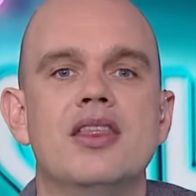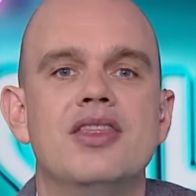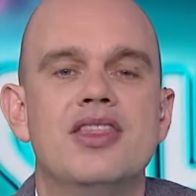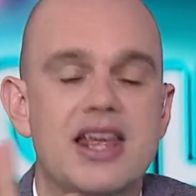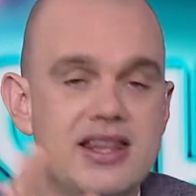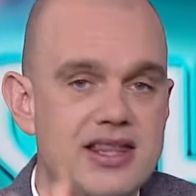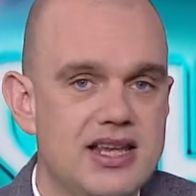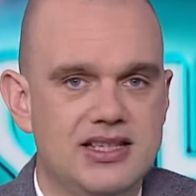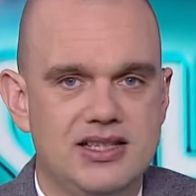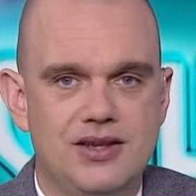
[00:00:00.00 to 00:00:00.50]

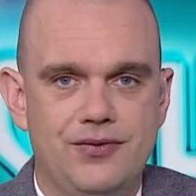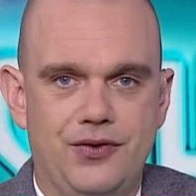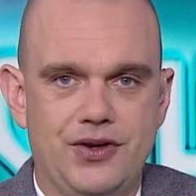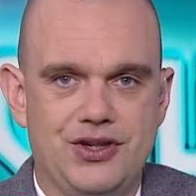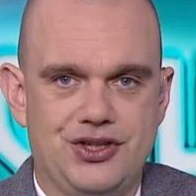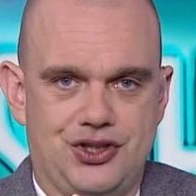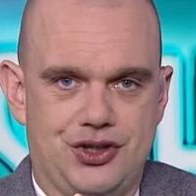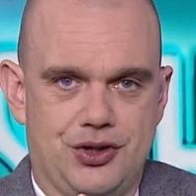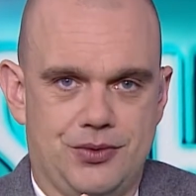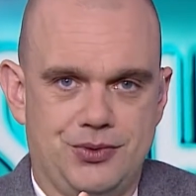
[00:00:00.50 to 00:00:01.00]
Then there's the
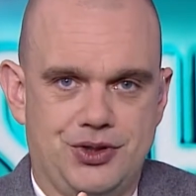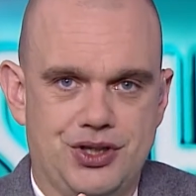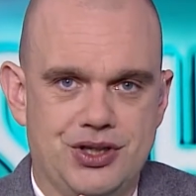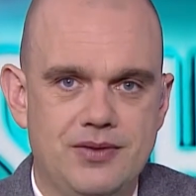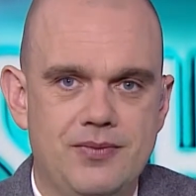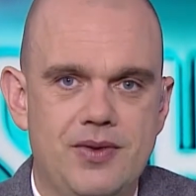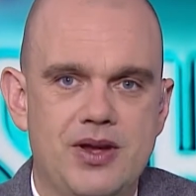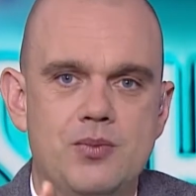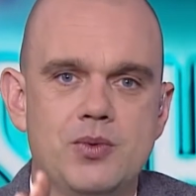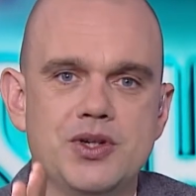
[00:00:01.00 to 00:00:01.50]
French
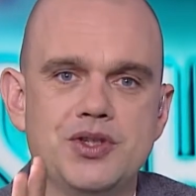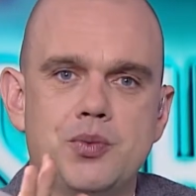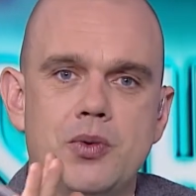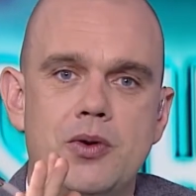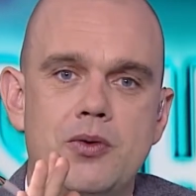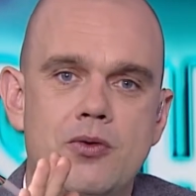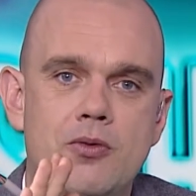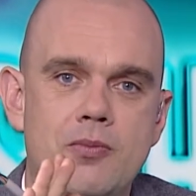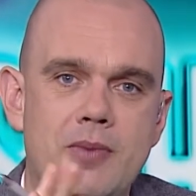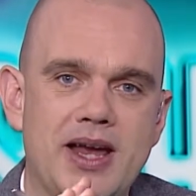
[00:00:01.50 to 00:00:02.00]
option, in which
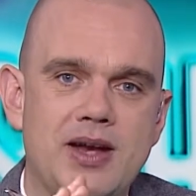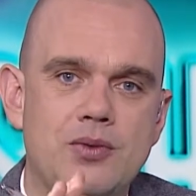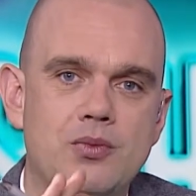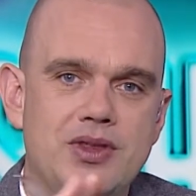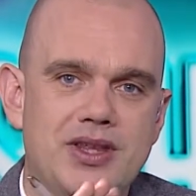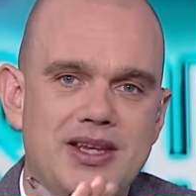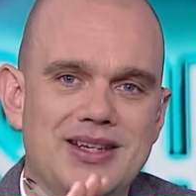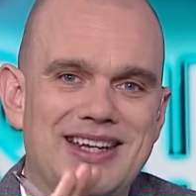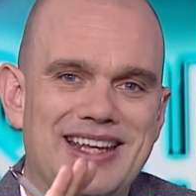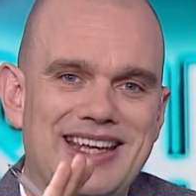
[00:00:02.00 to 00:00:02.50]
we remain
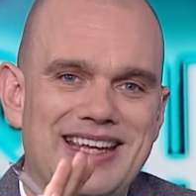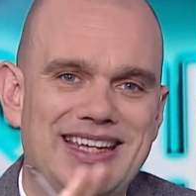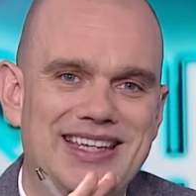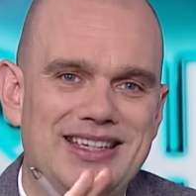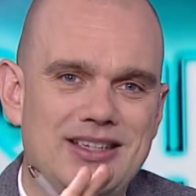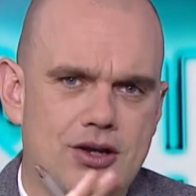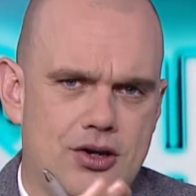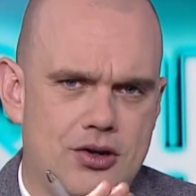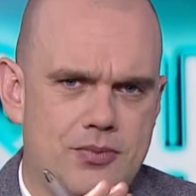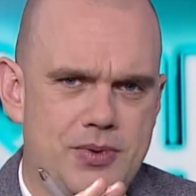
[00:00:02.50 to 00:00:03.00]
within the
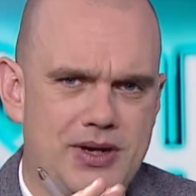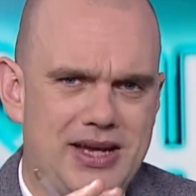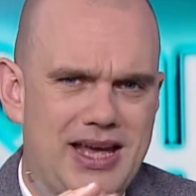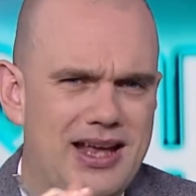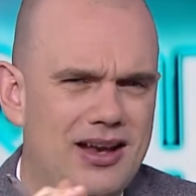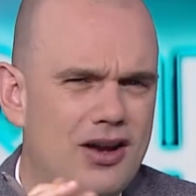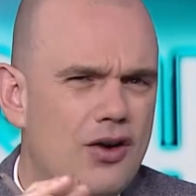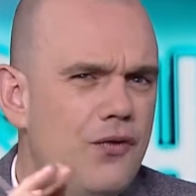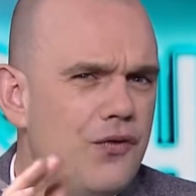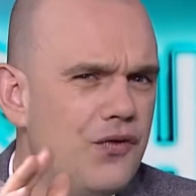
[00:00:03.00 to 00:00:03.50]
EU but
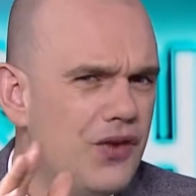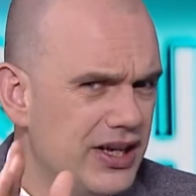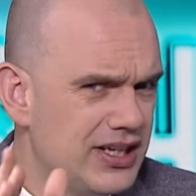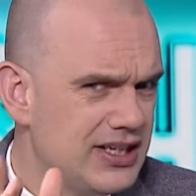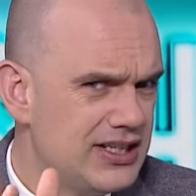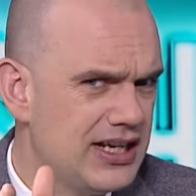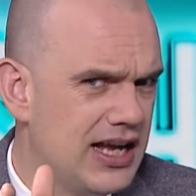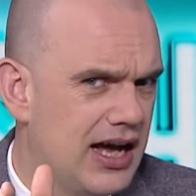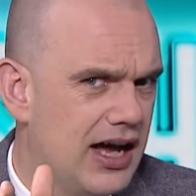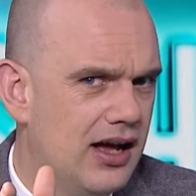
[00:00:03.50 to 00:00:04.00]
get a lot
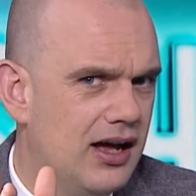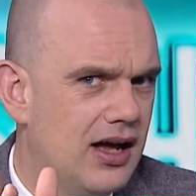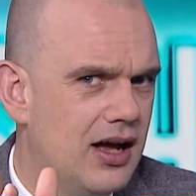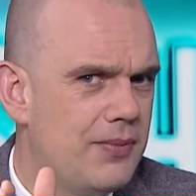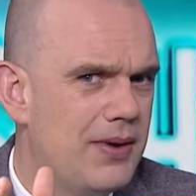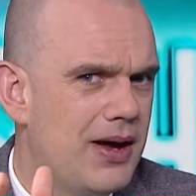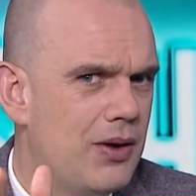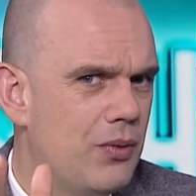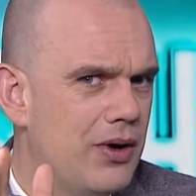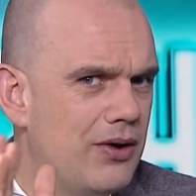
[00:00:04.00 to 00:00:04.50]
fussier
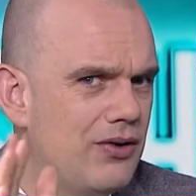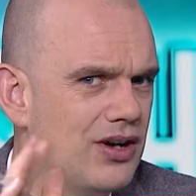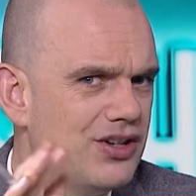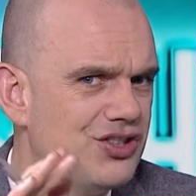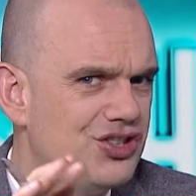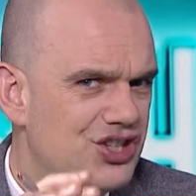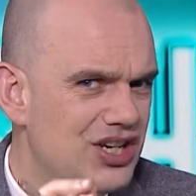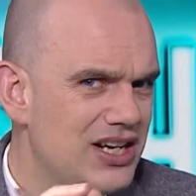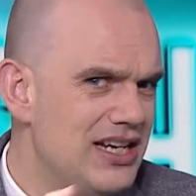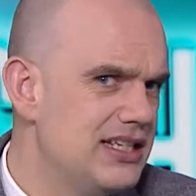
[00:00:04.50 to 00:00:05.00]
about where our
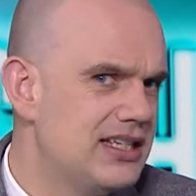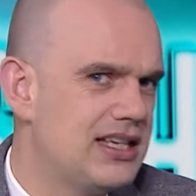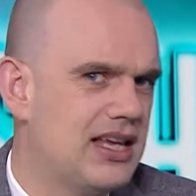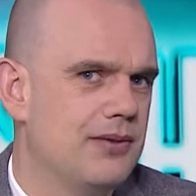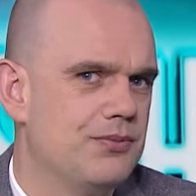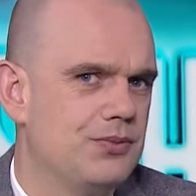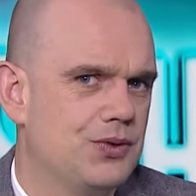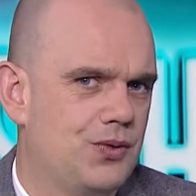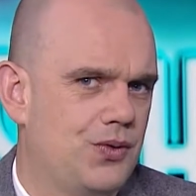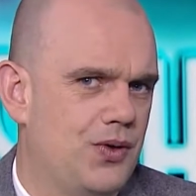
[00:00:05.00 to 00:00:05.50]
cheese
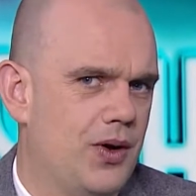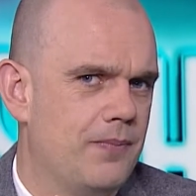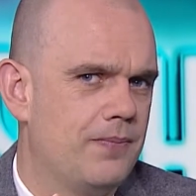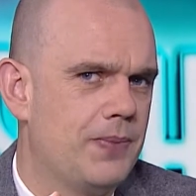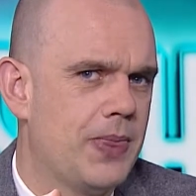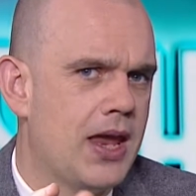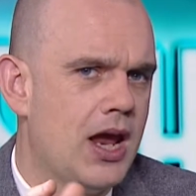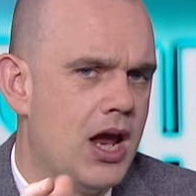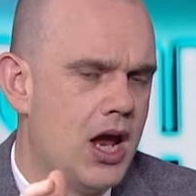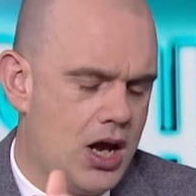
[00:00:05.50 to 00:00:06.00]
comes from.